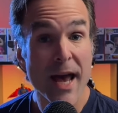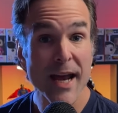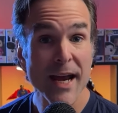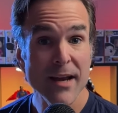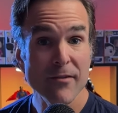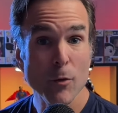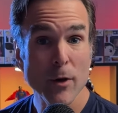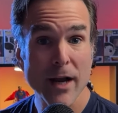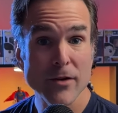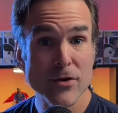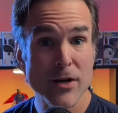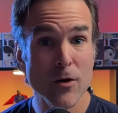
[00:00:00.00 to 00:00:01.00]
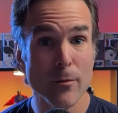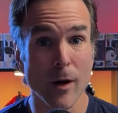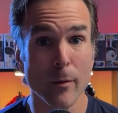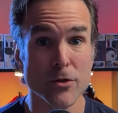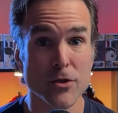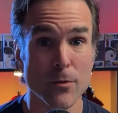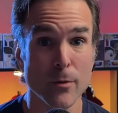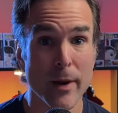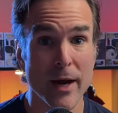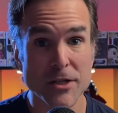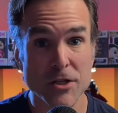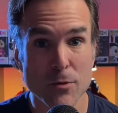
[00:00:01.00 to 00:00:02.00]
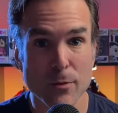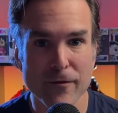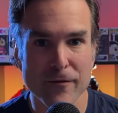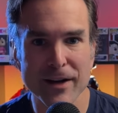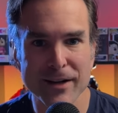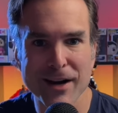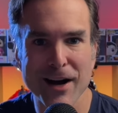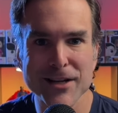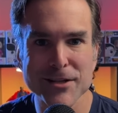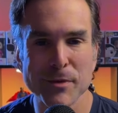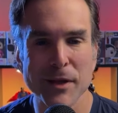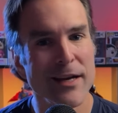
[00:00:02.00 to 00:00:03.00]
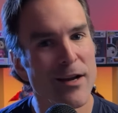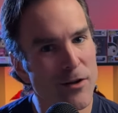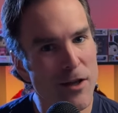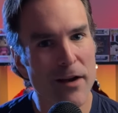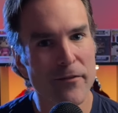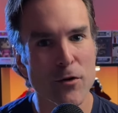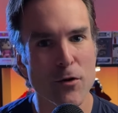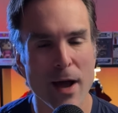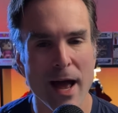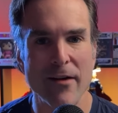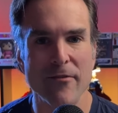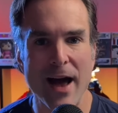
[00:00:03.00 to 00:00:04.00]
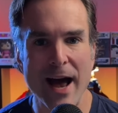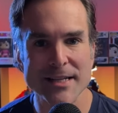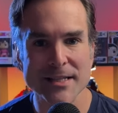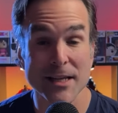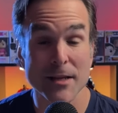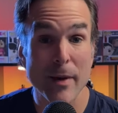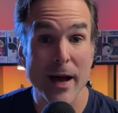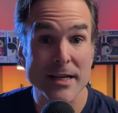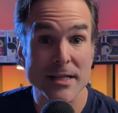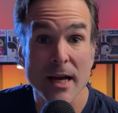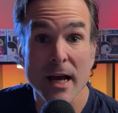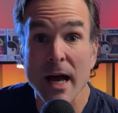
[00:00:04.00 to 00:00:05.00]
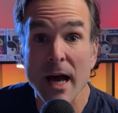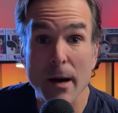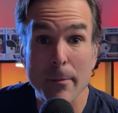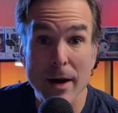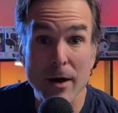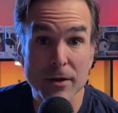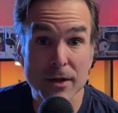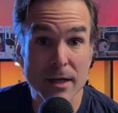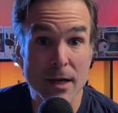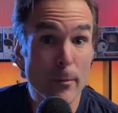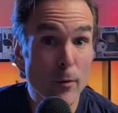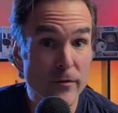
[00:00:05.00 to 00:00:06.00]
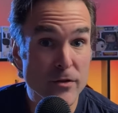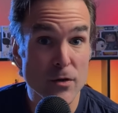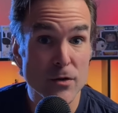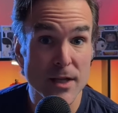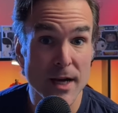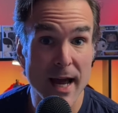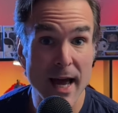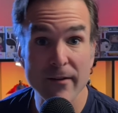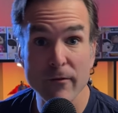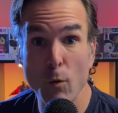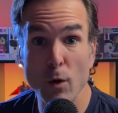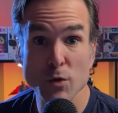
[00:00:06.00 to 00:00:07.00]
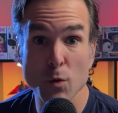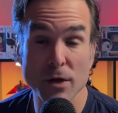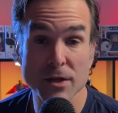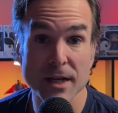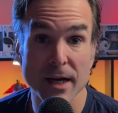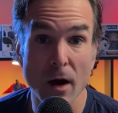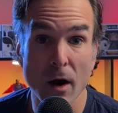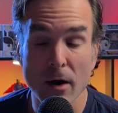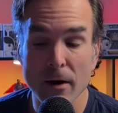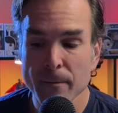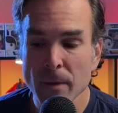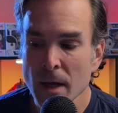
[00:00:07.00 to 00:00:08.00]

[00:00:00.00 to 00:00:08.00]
Hey everyone, Andrew here, Melbourne Superman, Super Fit Cosplay. Now, a lot of you have asked in the past about the number of suits that I have, which ones they are.